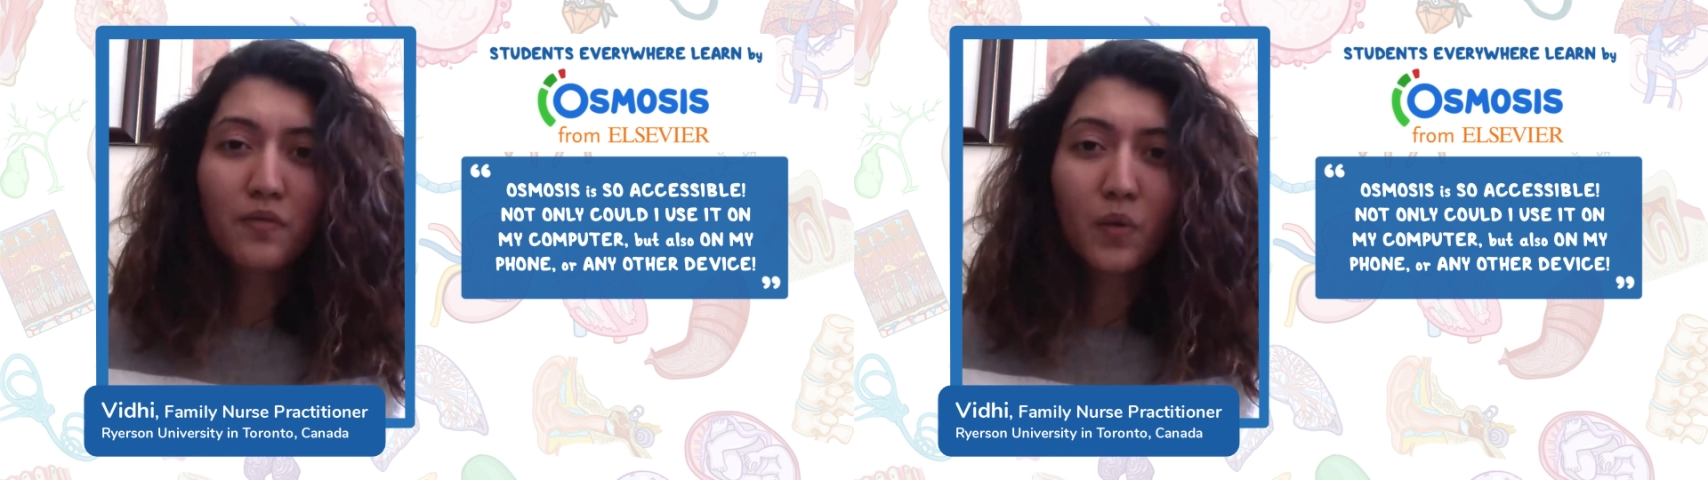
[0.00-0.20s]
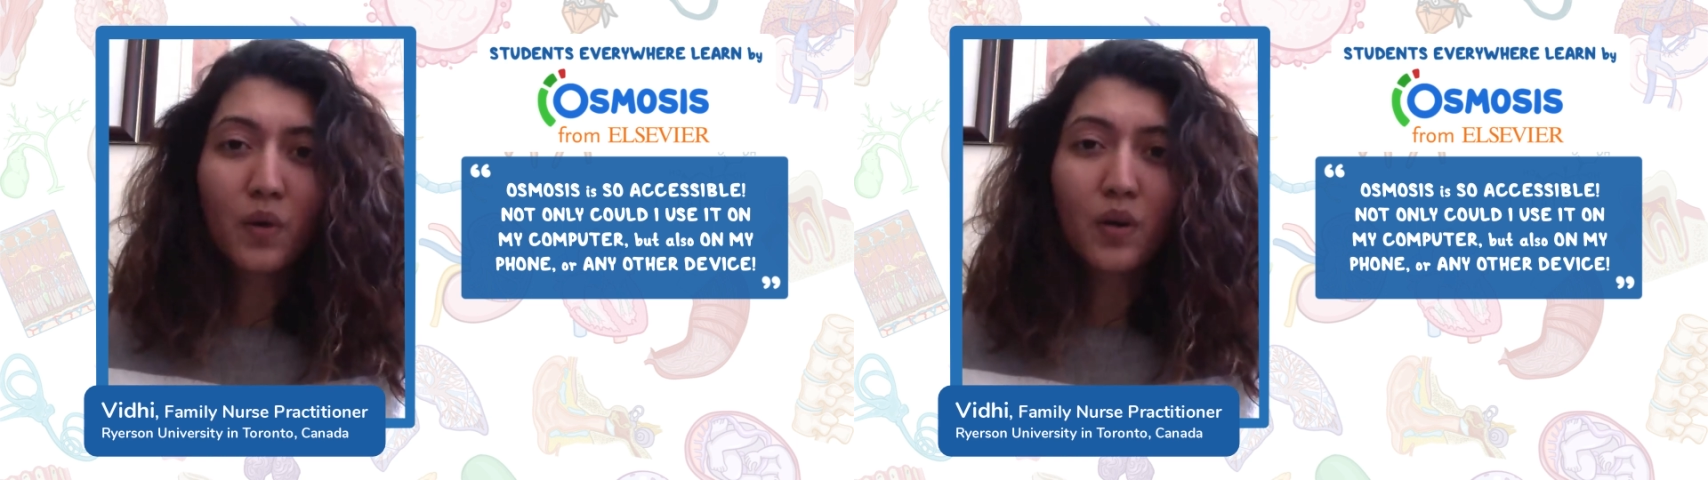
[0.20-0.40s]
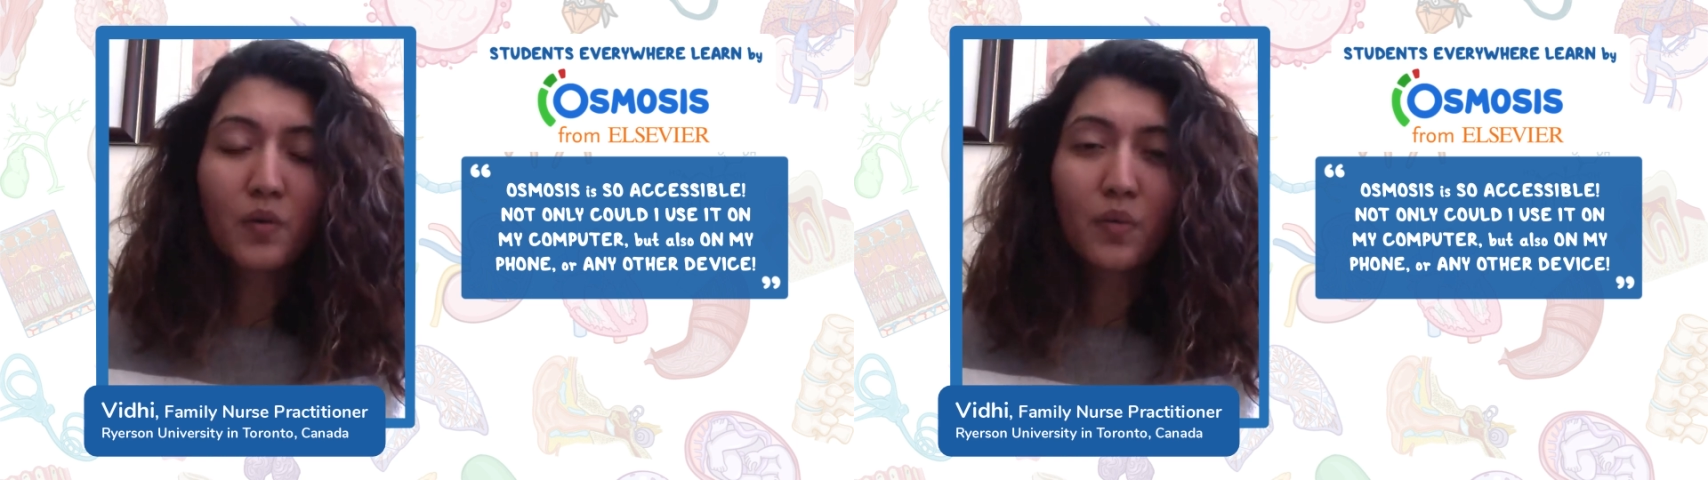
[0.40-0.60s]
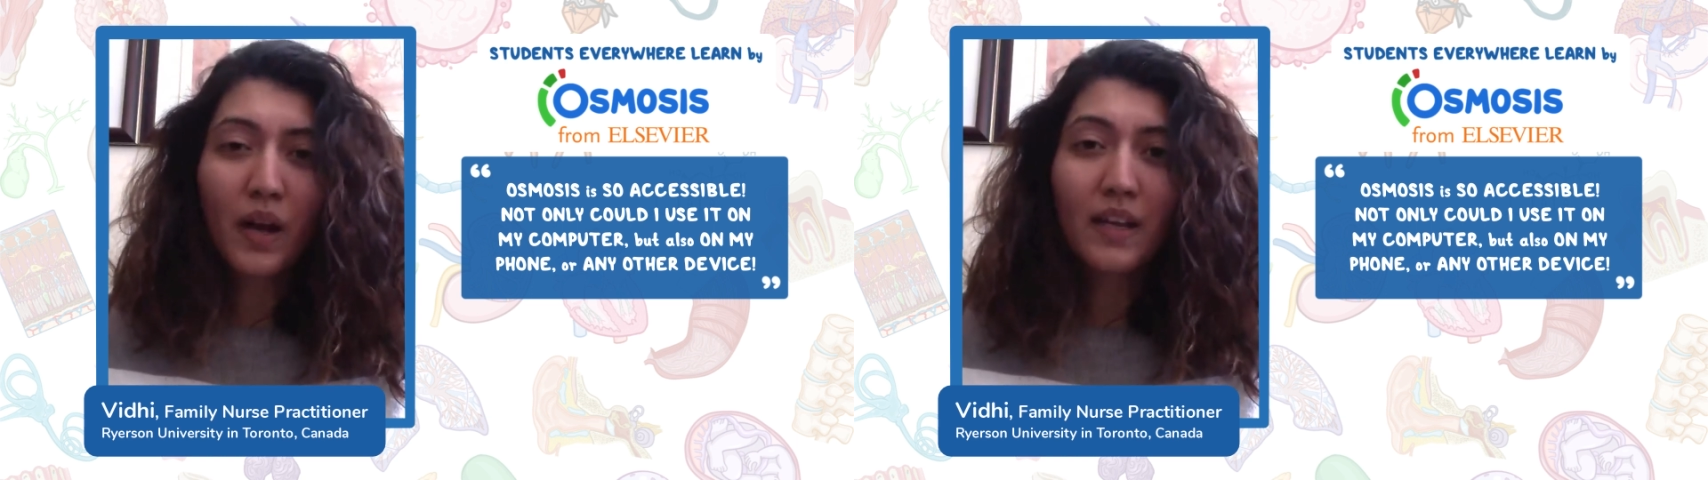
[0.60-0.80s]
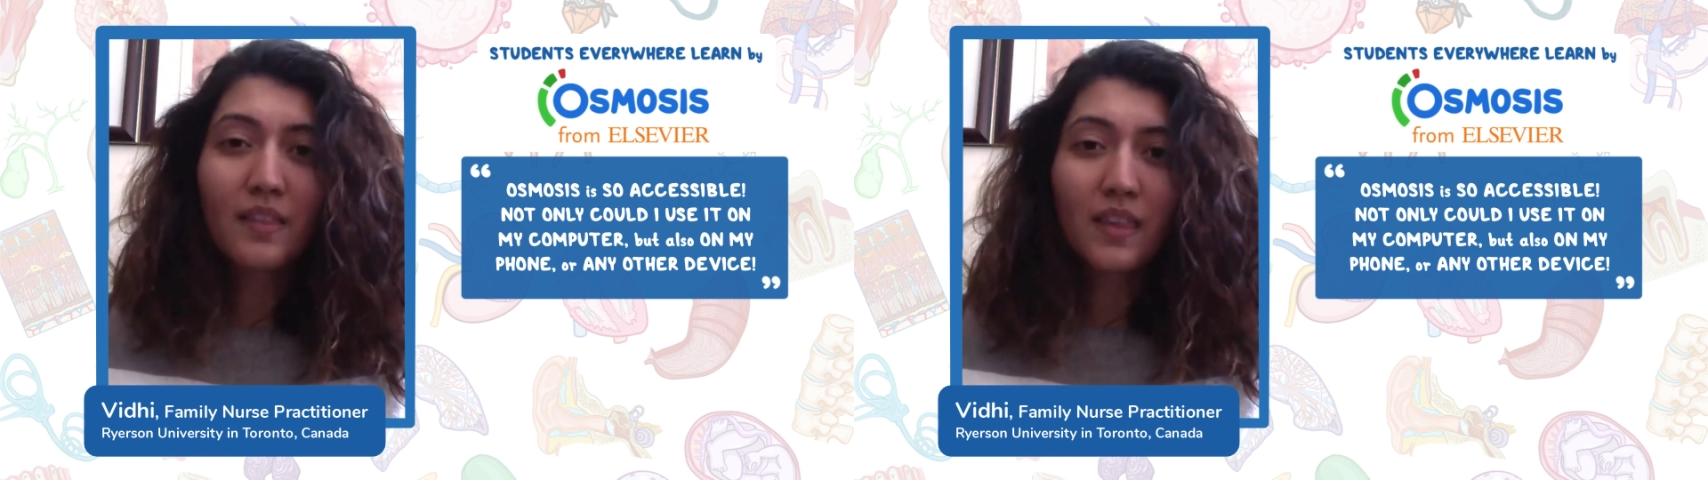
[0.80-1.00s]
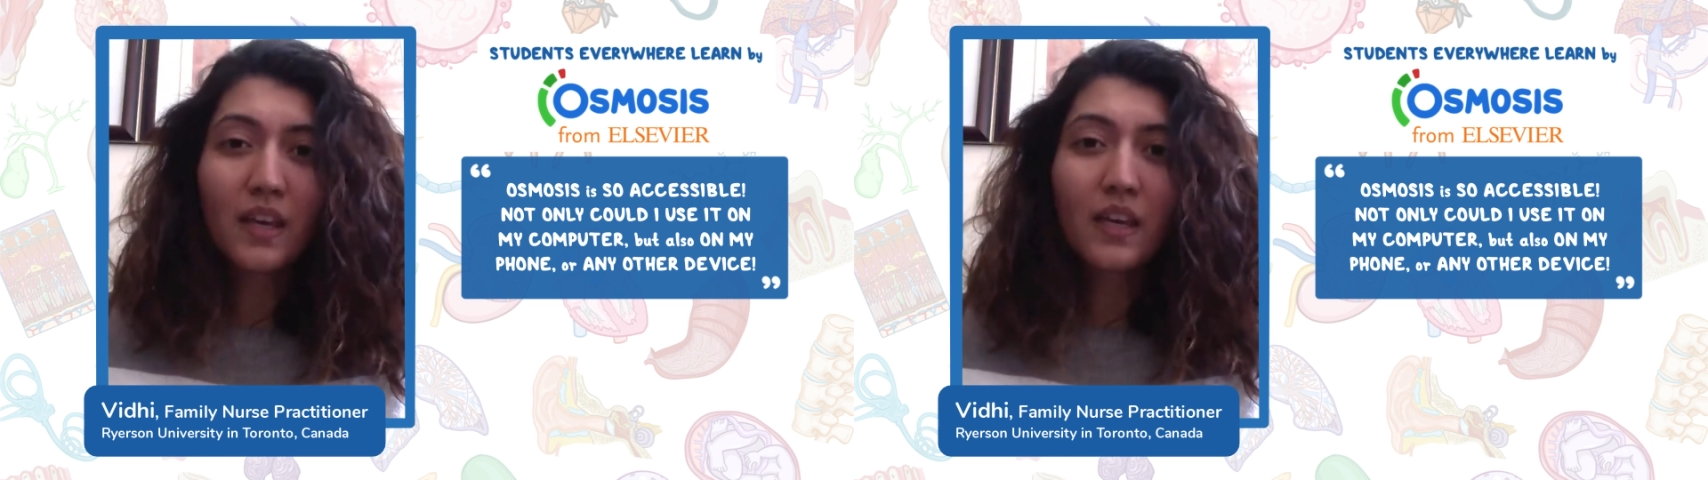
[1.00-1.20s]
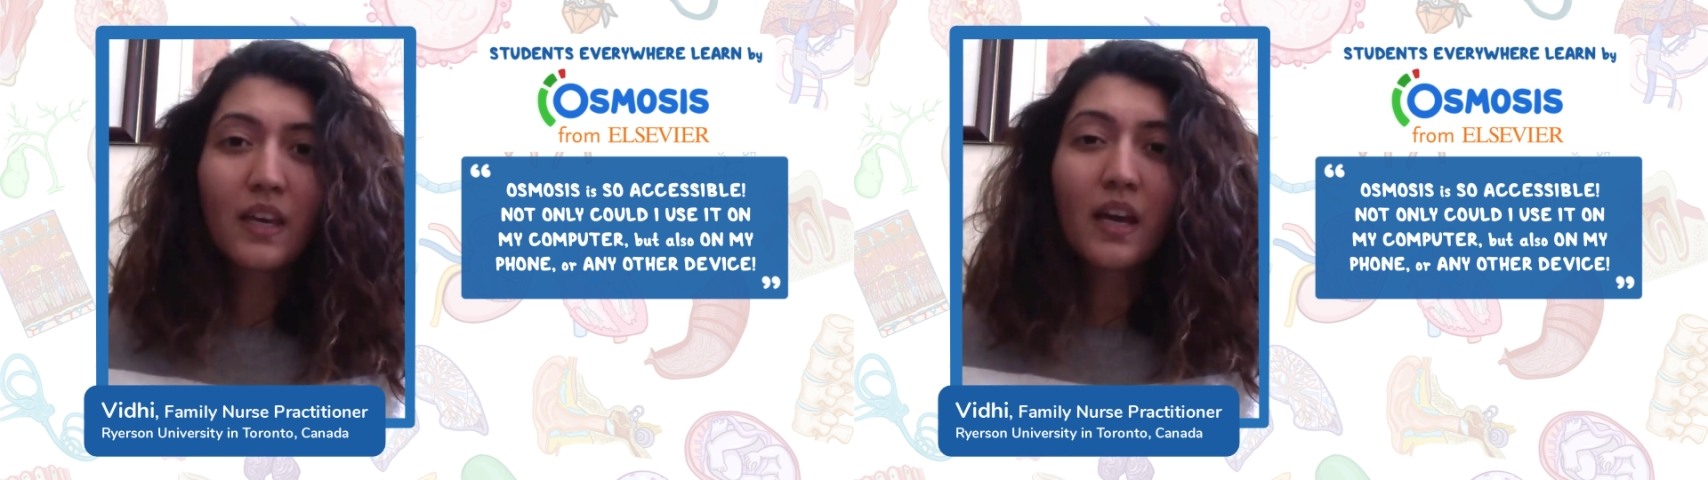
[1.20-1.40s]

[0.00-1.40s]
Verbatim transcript: for writing the